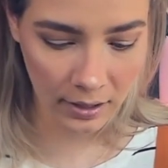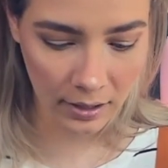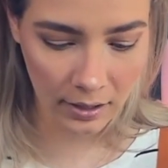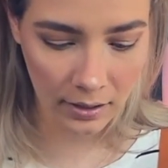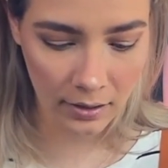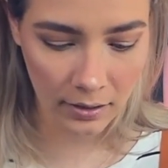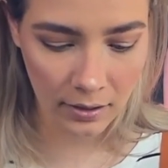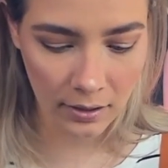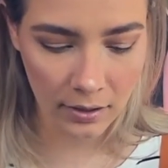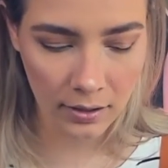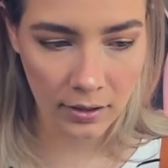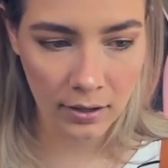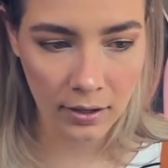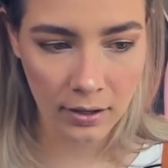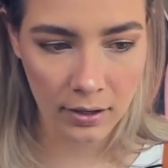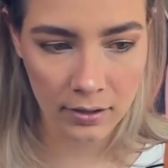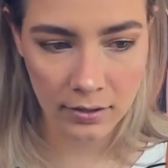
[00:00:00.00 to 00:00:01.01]
And then
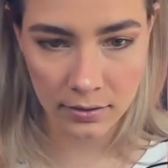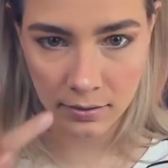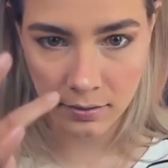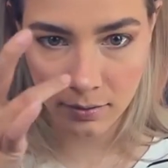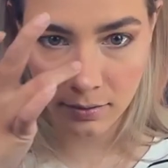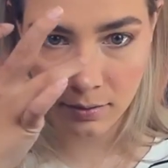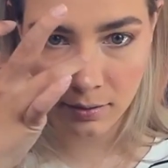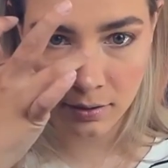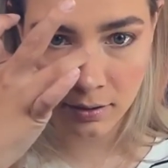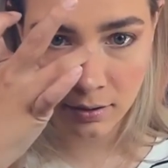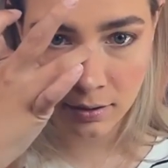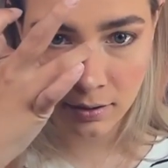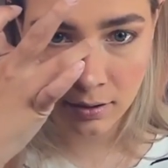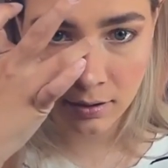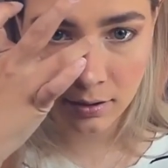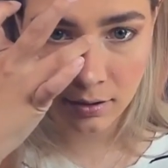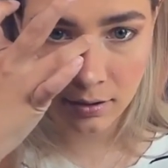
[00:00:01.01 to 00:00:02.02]
I do
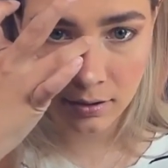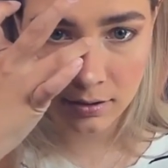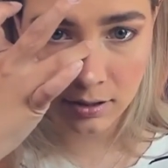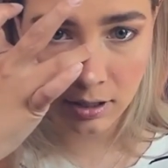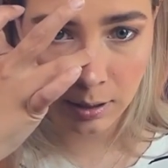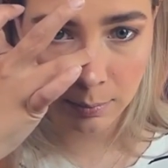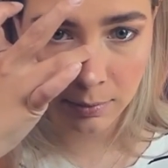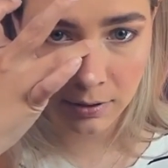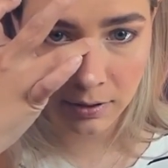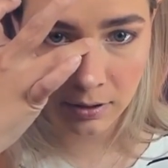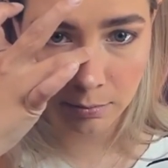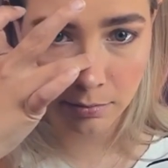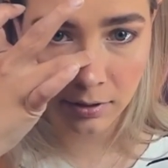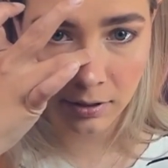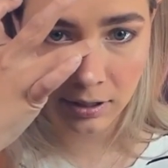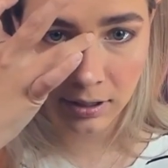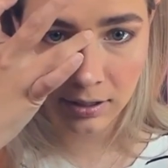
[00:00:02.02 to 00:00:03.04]
the top of the
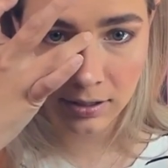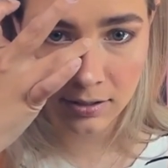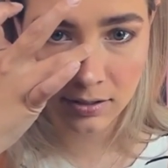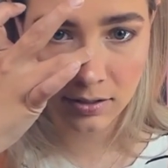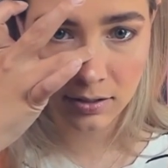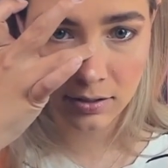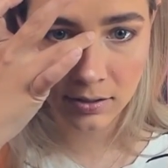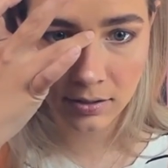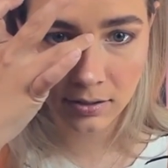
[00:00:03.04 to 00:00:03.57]
bridge.